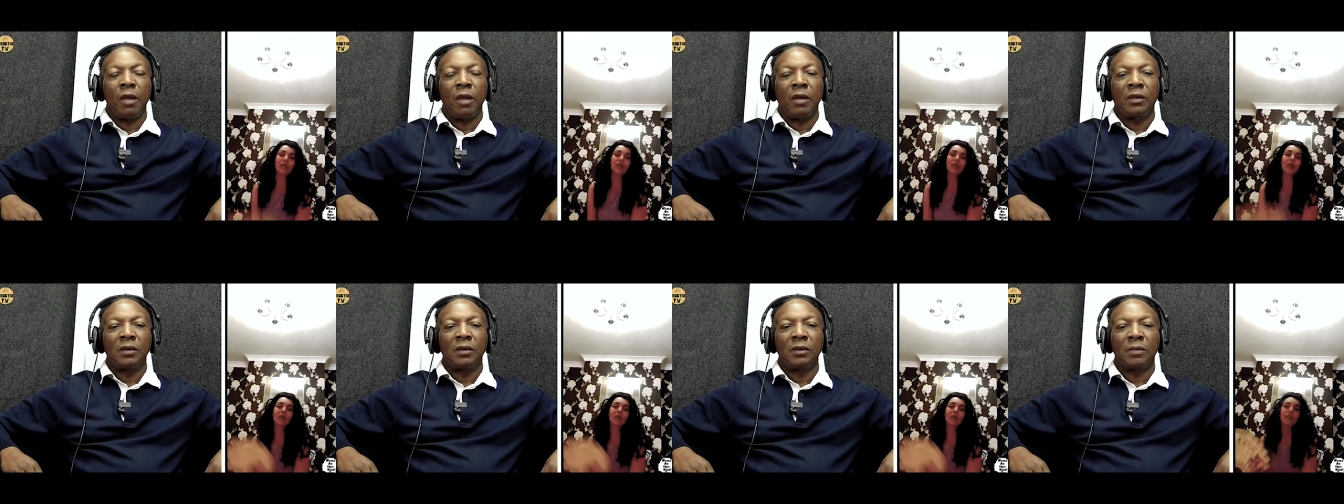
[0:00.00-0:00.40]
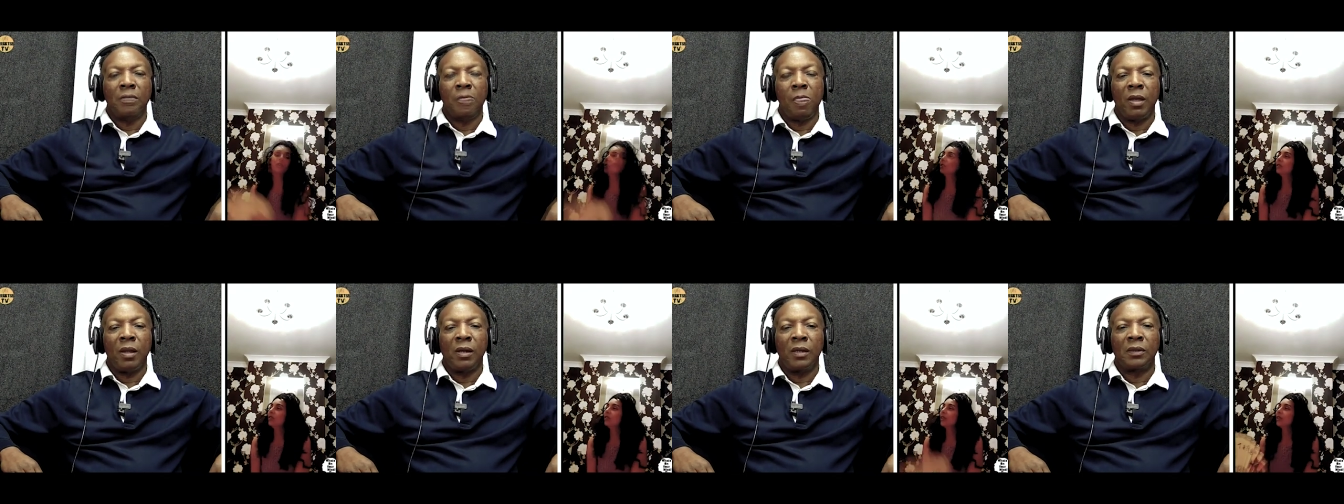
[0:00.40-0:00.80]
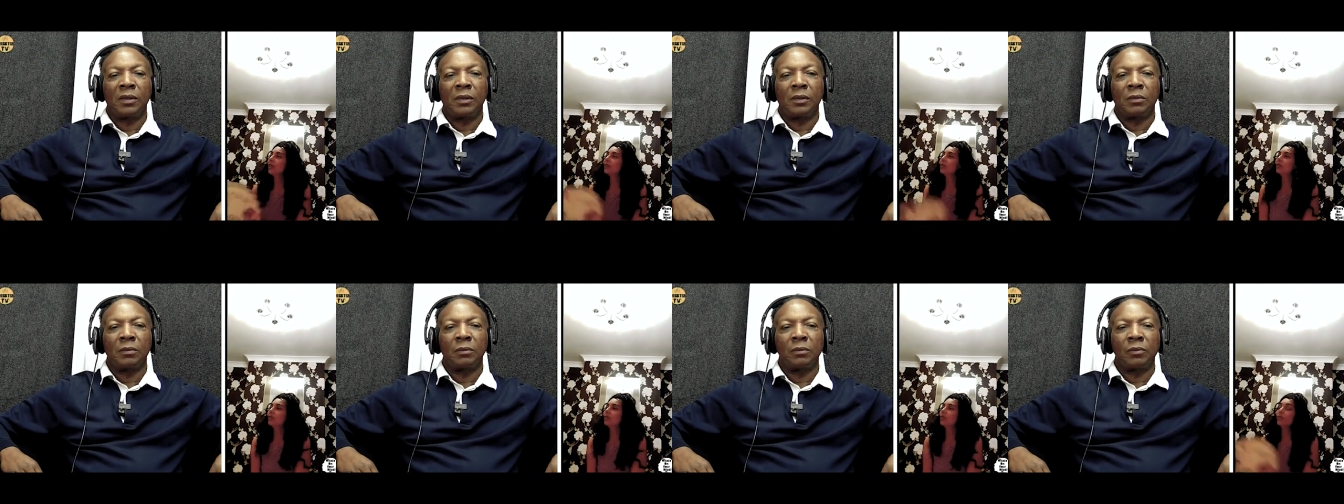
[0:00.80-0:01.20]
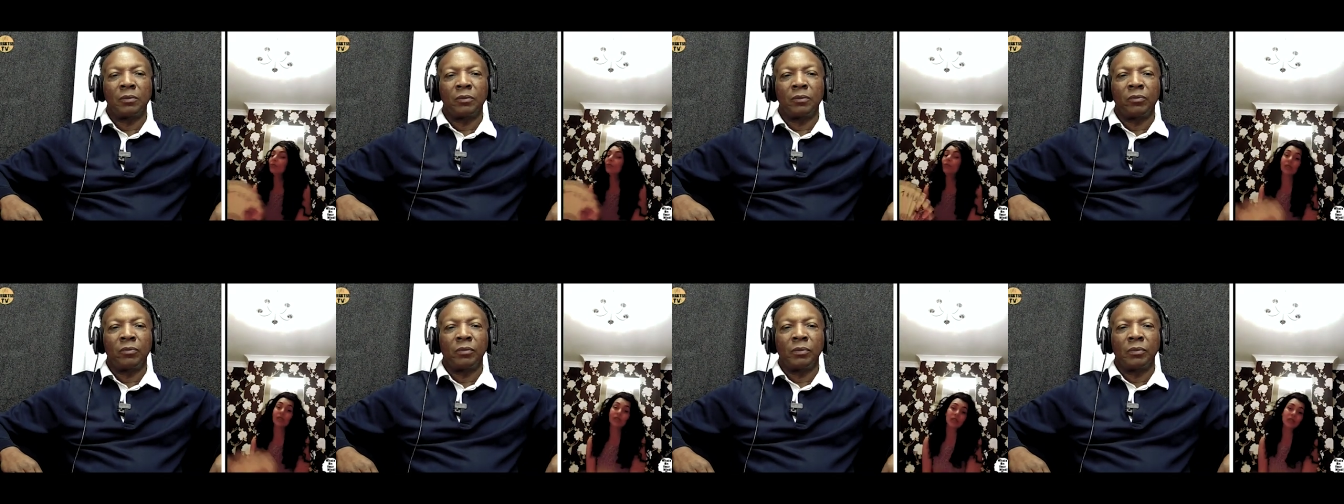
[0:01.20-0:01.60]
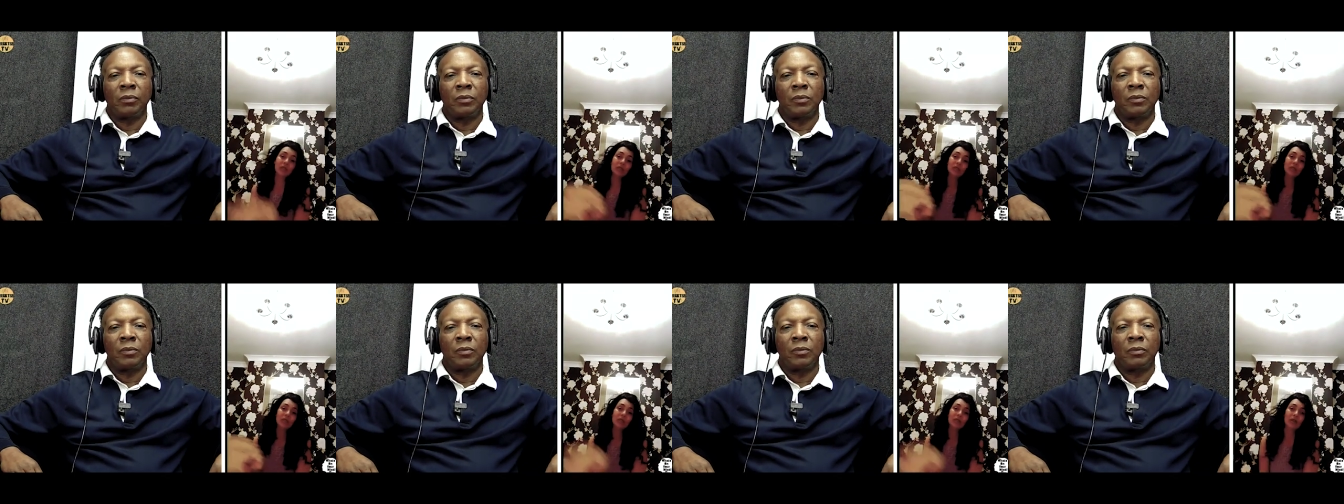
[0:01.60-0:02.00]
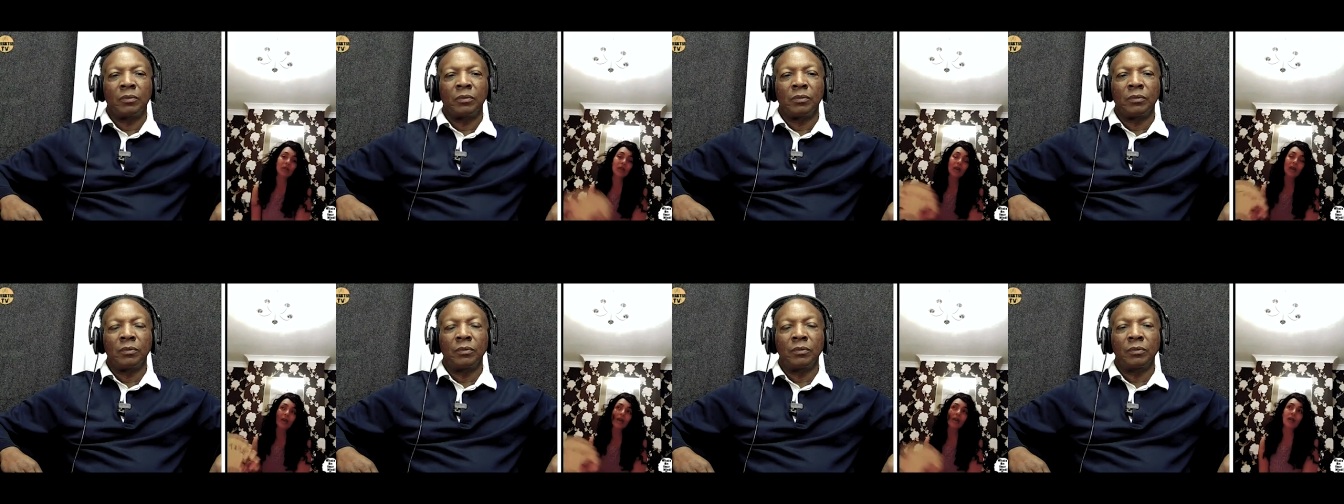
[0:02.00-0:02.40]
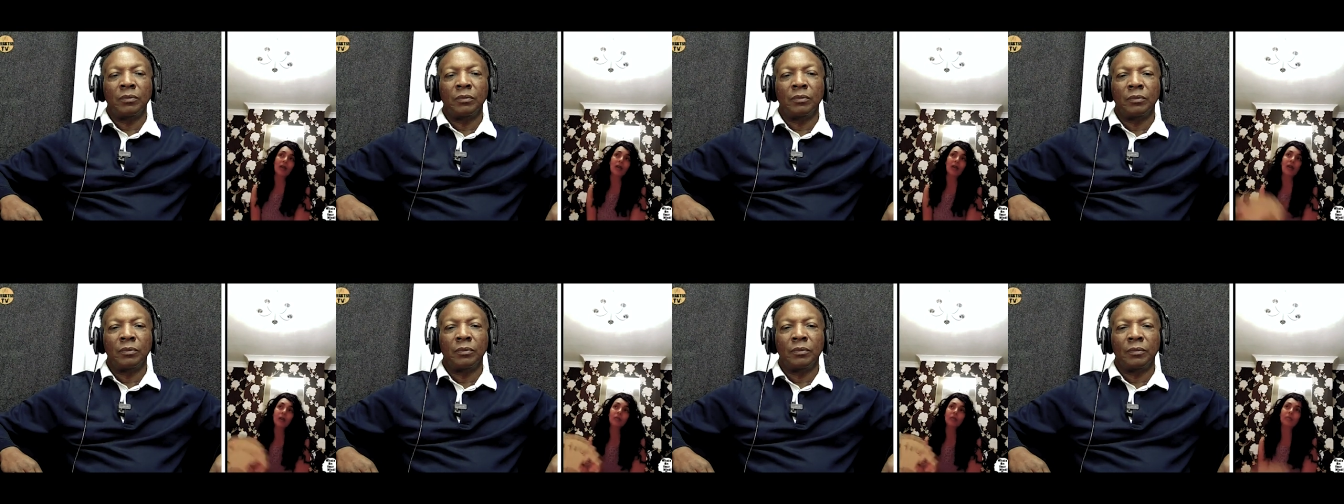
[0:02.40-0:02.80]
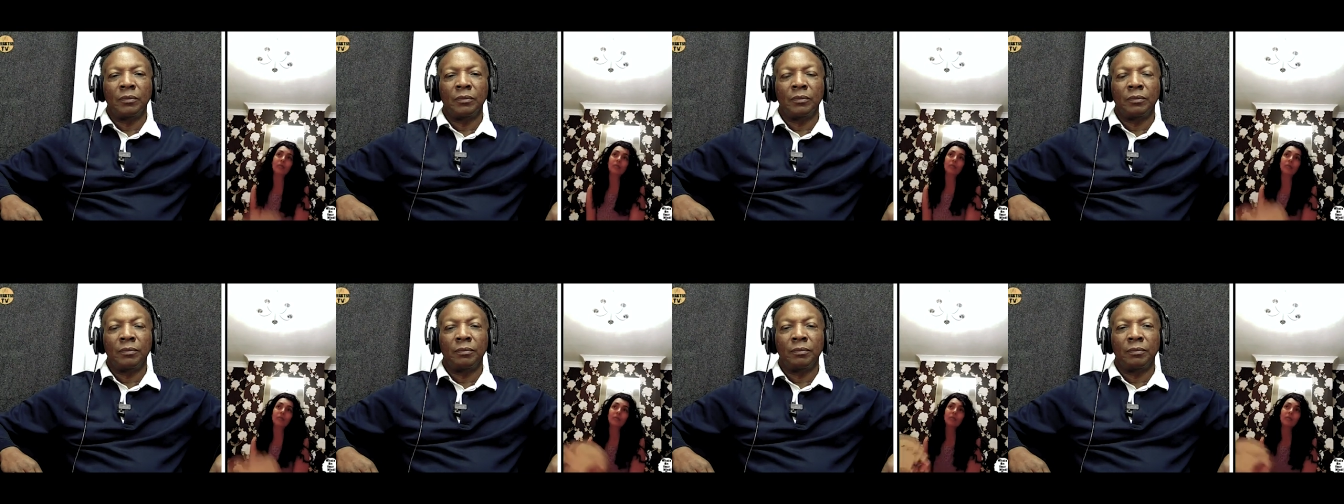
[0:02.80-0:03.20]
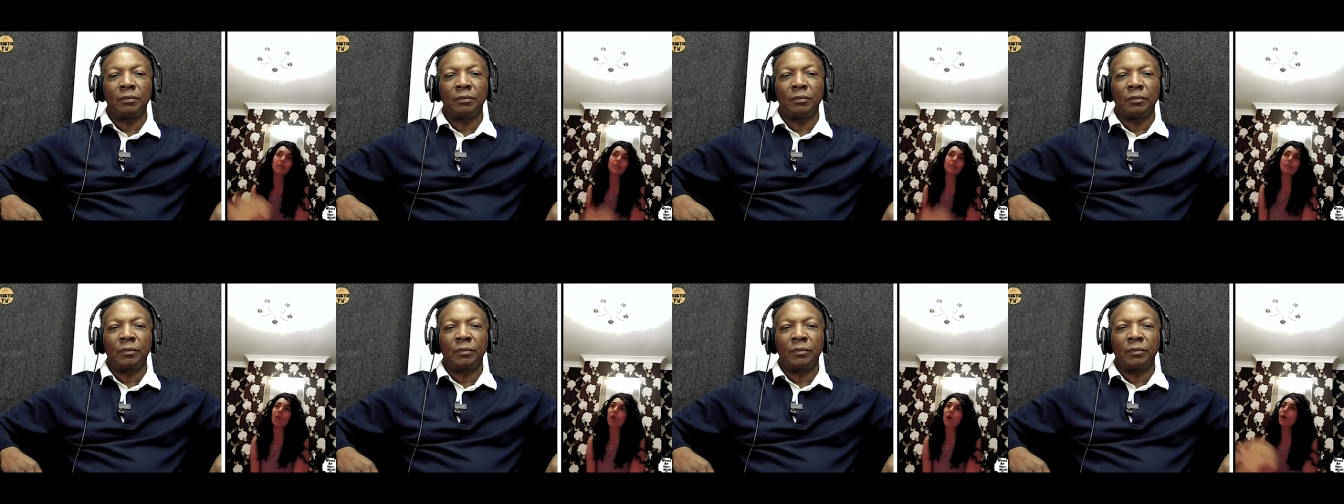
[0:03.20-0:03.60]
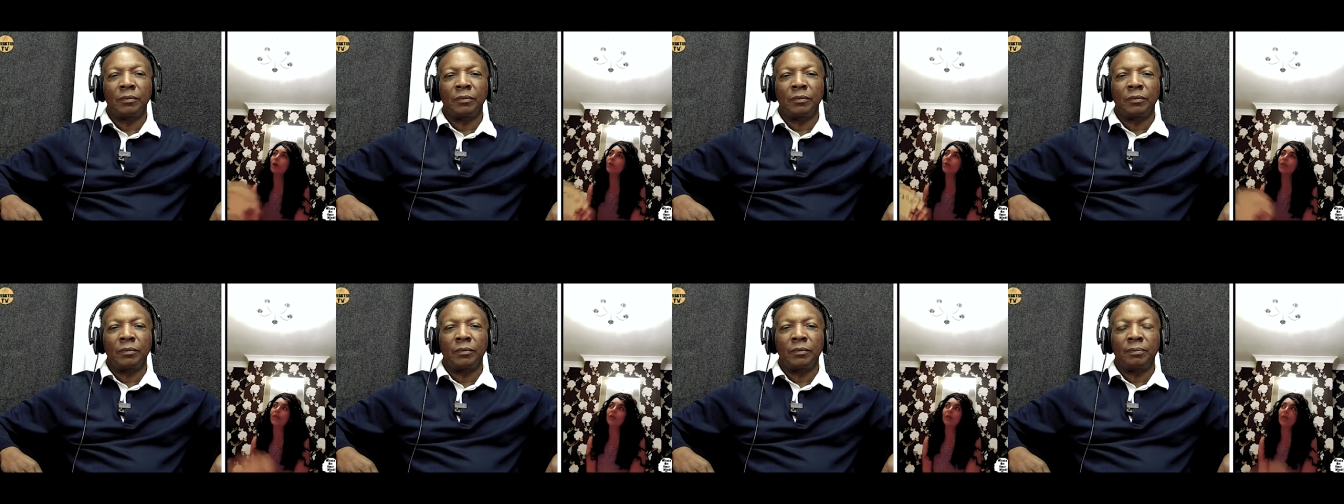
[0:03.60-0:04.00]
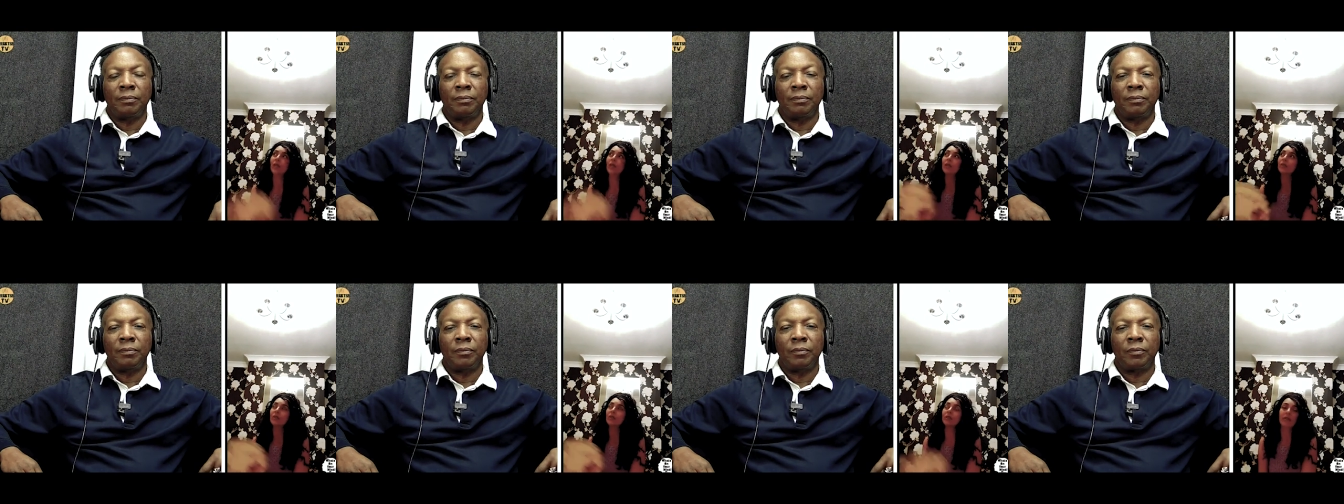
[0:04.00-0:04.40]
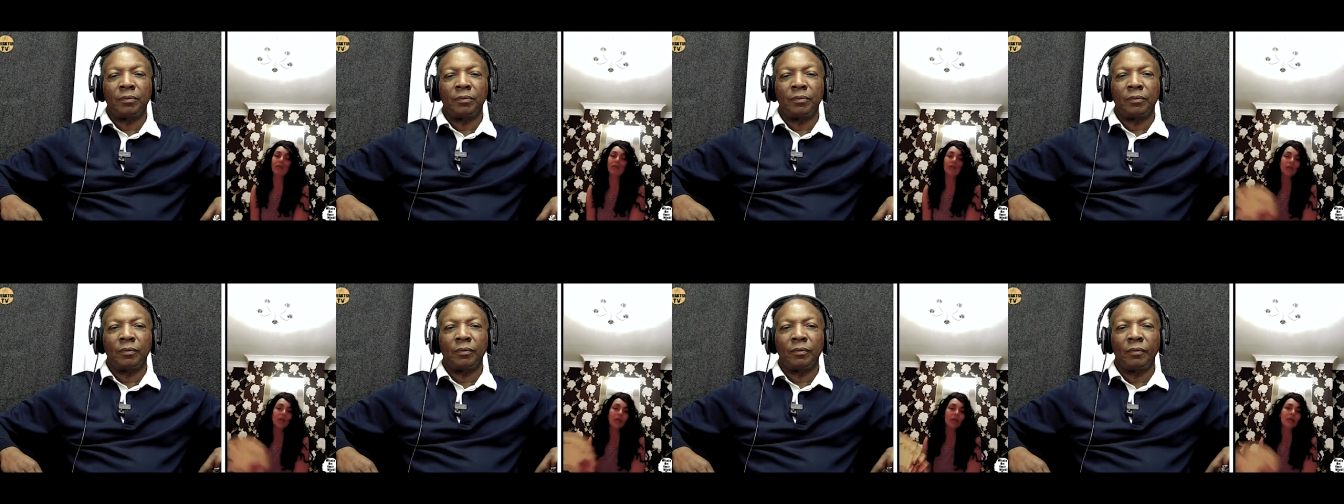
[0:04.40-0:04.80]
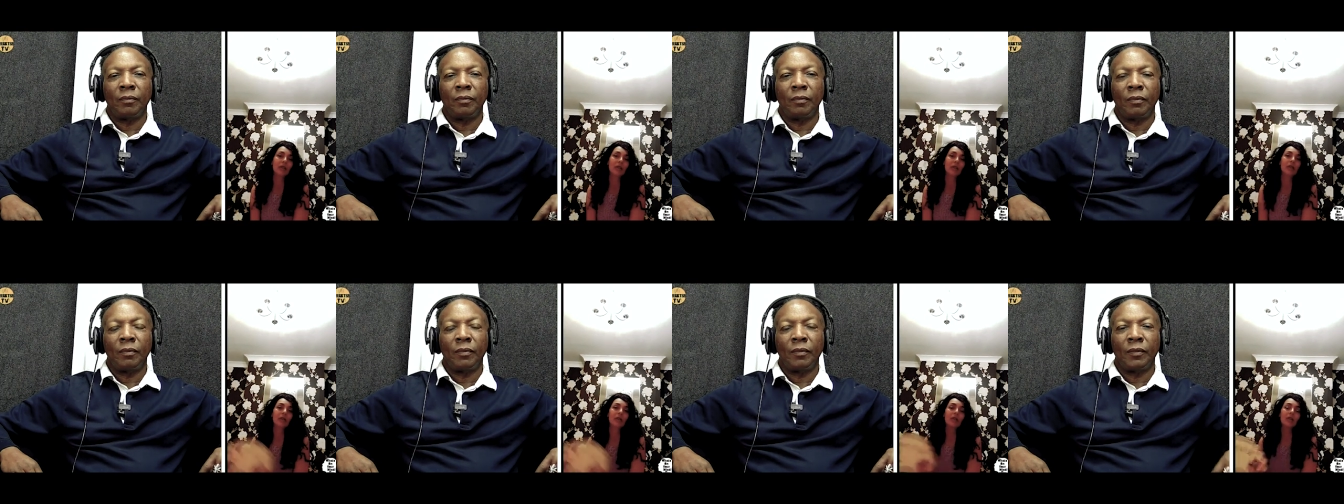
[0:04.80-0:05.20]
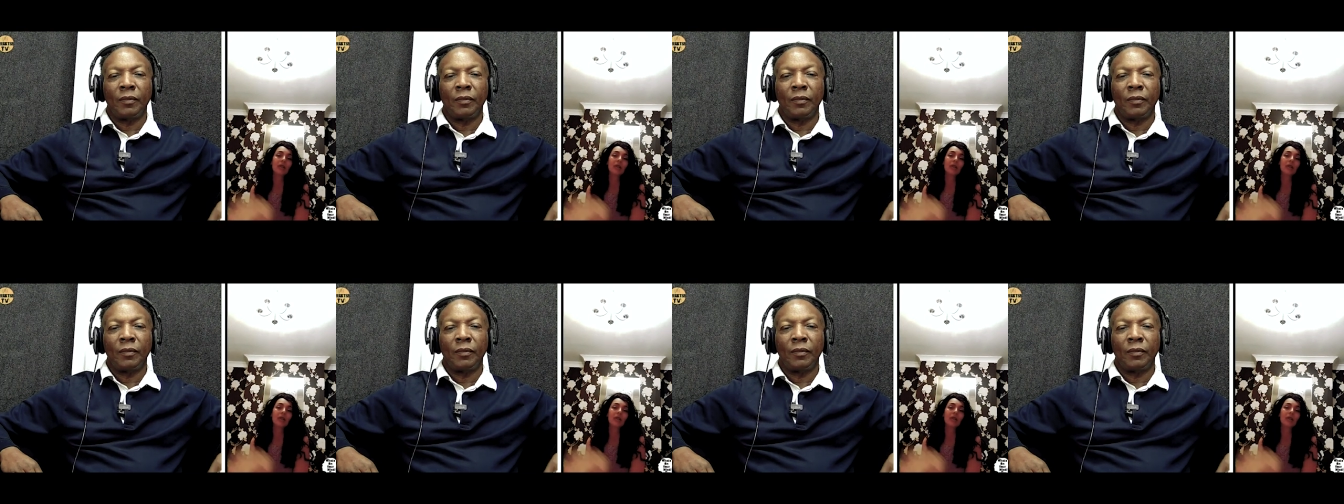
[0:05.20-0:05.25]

music actually there first. Mm. Um, no lyrics, nothing.